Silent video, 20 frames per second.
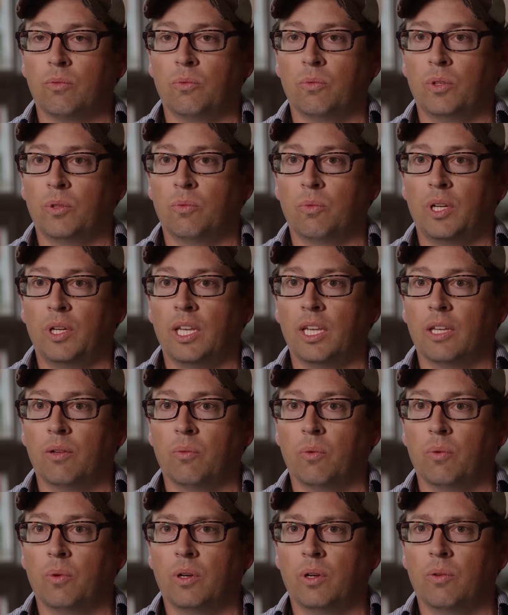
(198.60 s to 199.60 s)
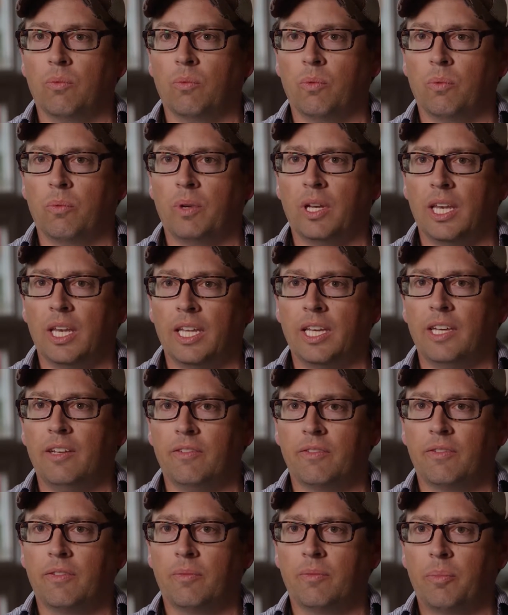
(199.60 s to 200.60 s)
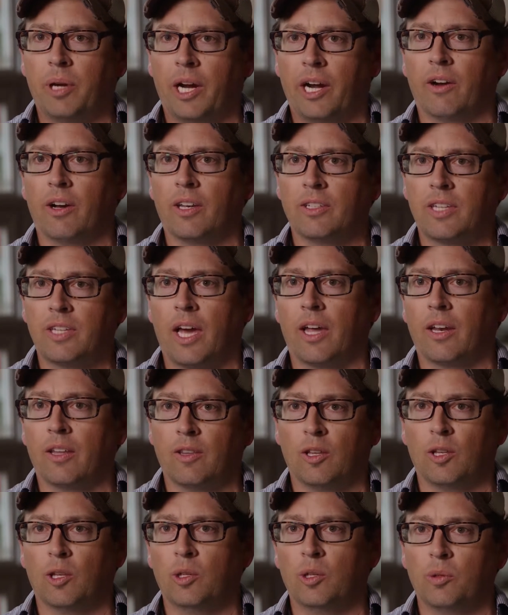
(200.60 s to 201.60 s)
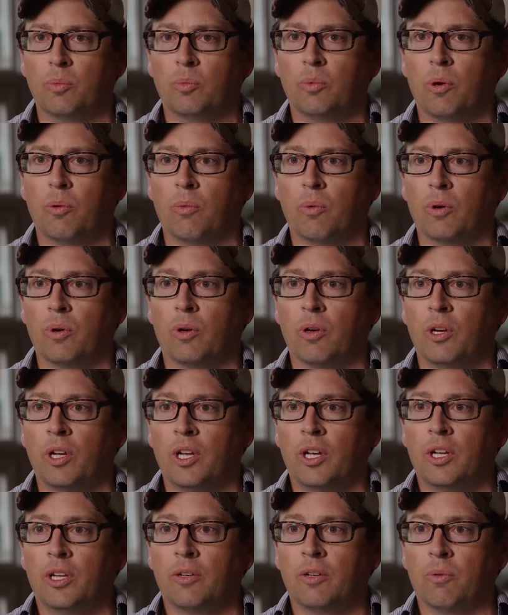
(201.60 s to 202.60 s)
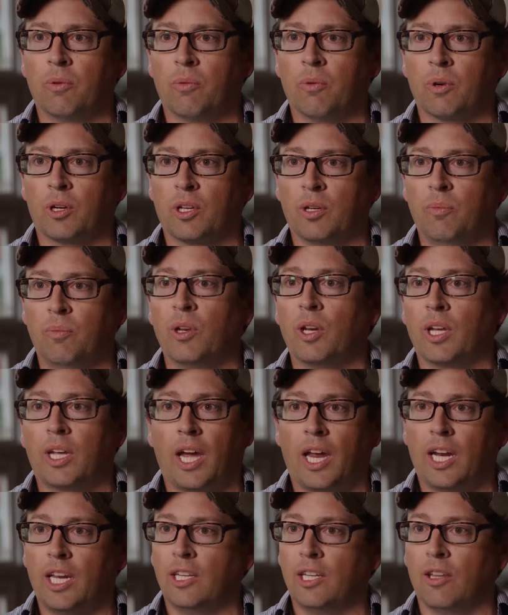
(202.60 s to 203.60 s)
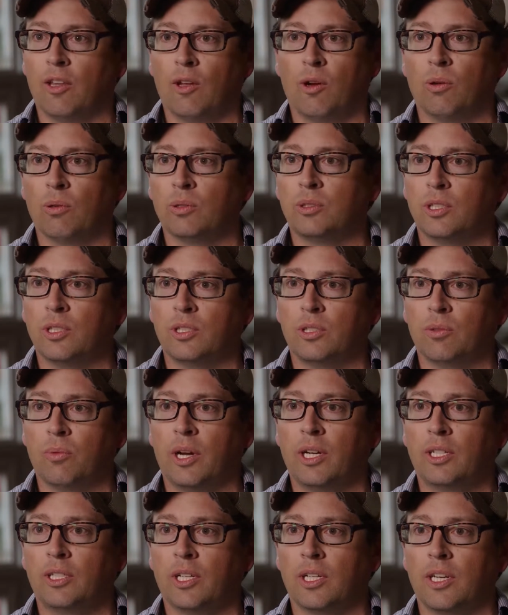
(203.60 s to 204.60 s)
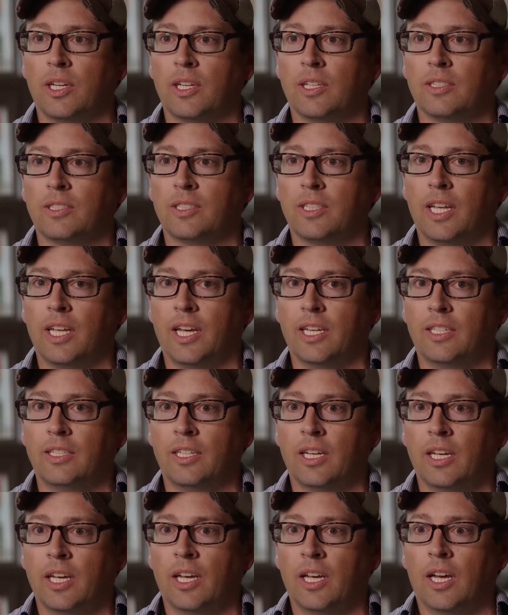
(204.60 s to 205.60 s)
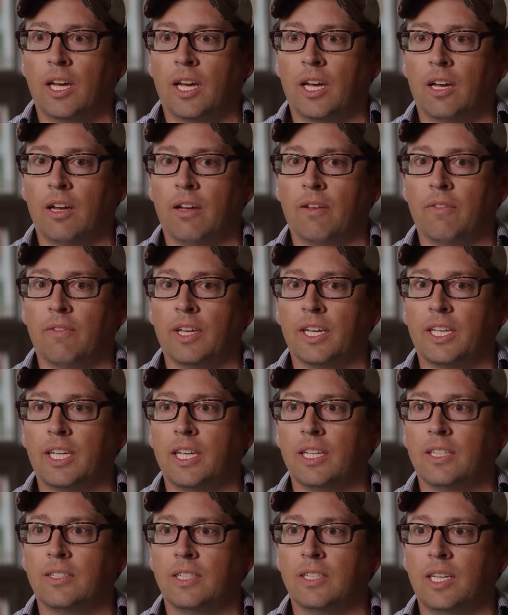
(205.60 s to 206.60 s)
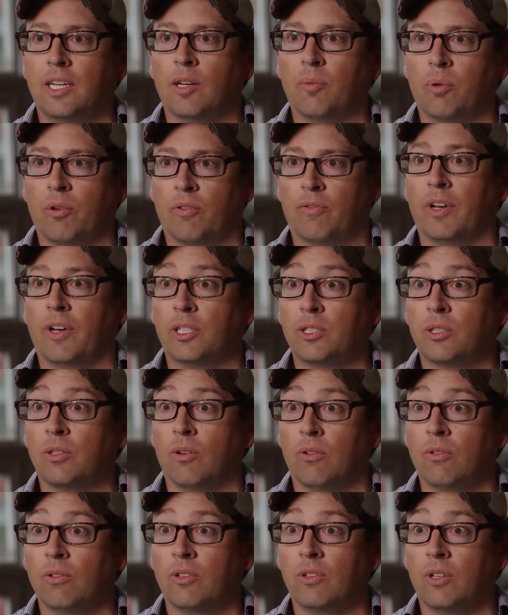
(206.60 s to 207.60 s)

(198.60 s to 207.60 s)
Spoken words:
when we leave parents out of the loop, what we're communicating to the whole situation is that kids need a professional